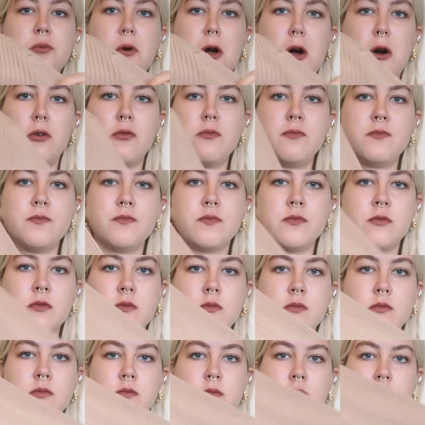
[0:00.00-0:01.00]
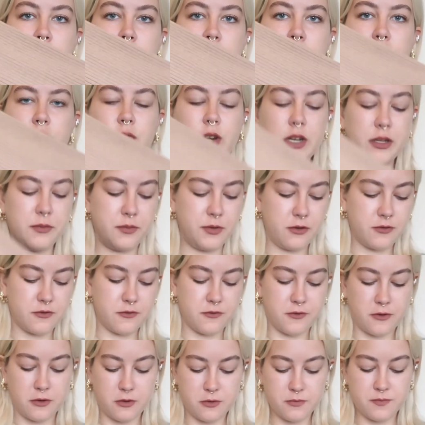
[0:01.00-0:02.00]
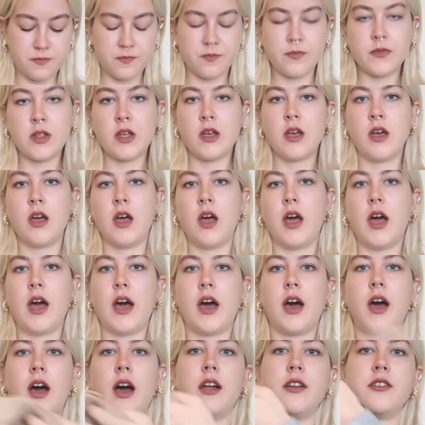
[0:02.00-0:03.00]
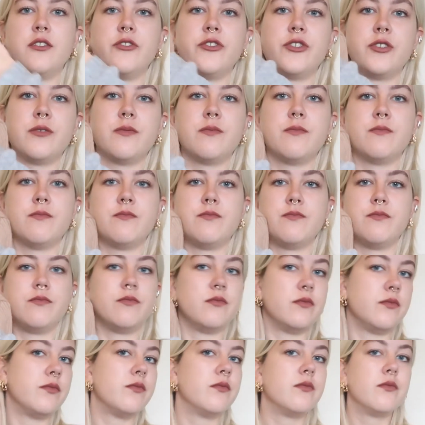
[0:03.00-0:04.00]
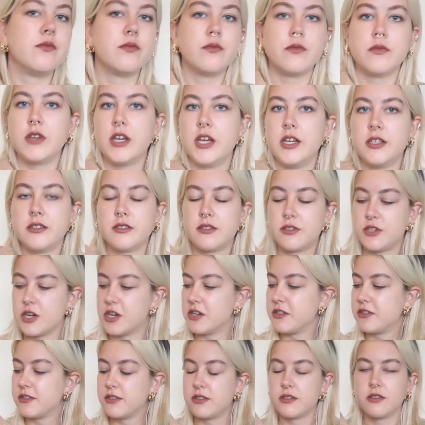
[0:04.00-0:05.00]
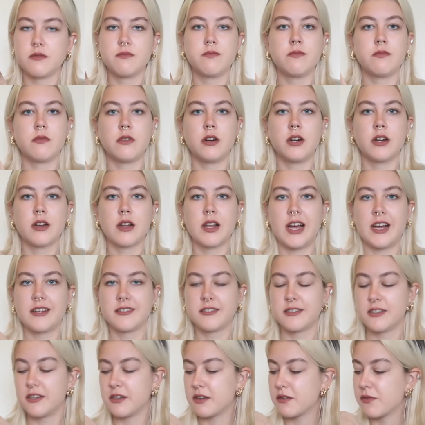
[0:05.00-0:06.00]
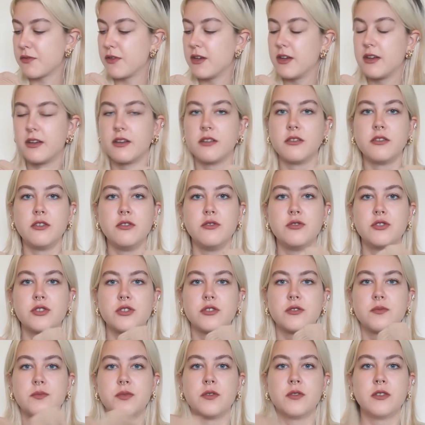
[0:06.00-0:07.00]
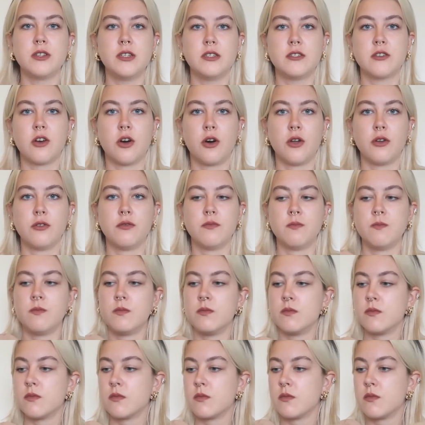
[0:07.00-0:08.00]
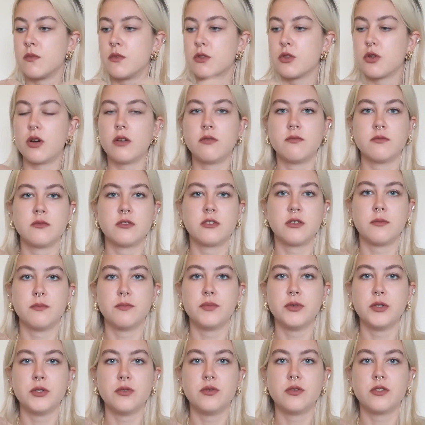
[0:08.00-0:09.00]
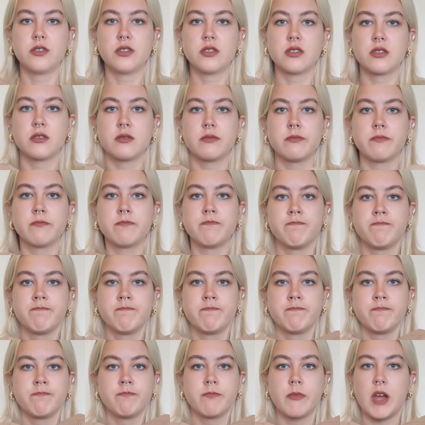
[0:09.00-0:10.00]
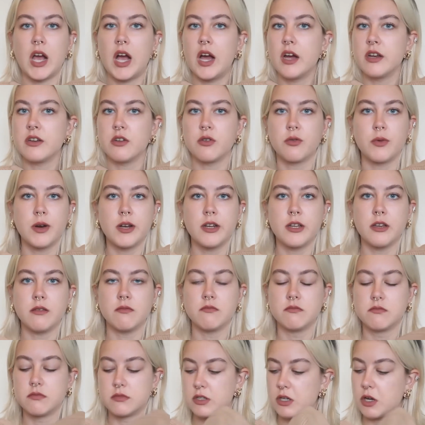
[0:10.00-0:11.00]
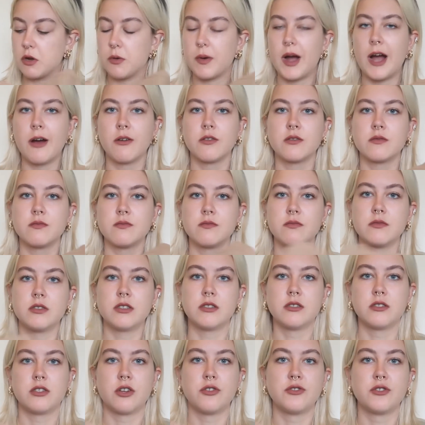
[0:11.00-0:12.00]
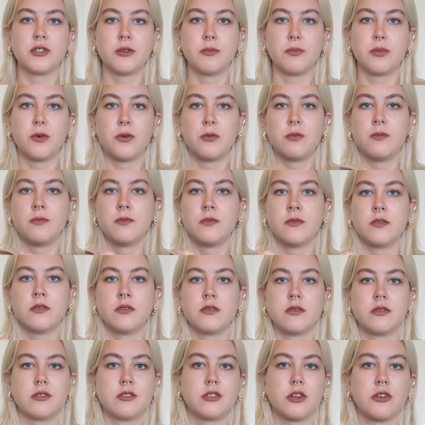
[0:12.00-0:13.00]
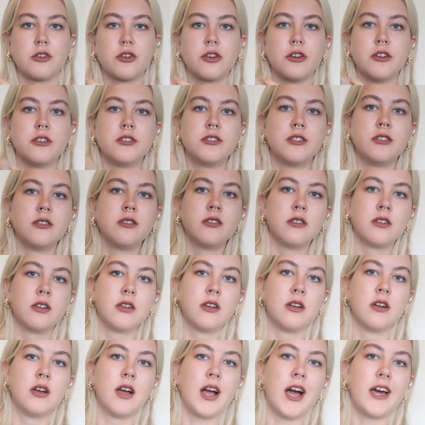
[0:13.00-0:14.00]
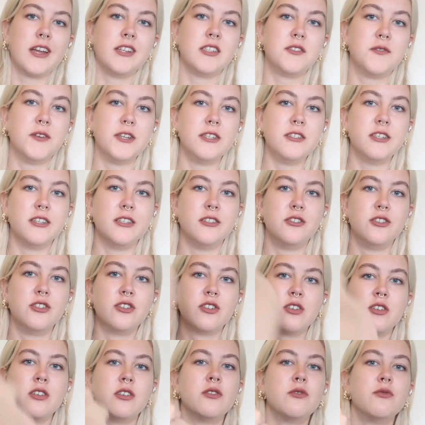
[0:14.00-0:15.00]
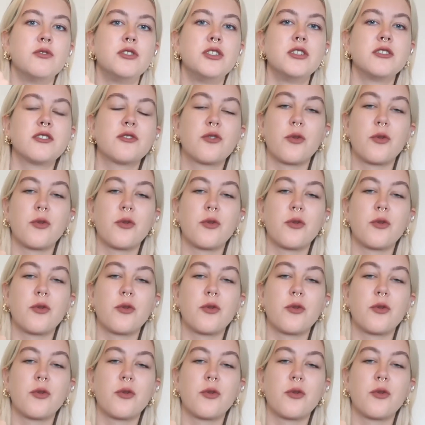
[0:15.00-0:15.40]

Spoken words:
well, really beautiful. And it's just a classic thing. You just put these on, throw on some boots, and you're ready to go out. It's so simple, so good, and it's vintage, which is